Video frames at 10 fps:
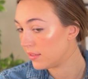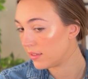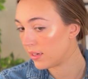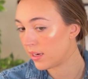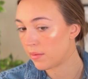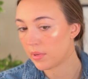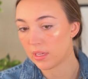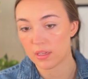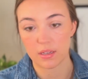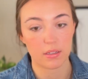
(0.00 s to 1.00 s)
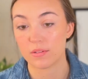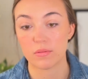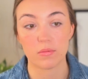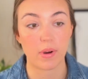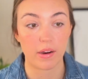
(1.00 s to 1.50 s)
I mean,
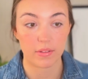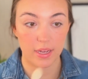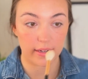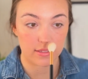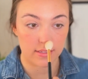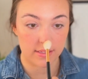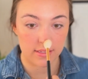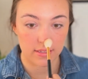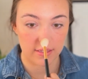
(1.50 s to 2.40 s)
wow, that is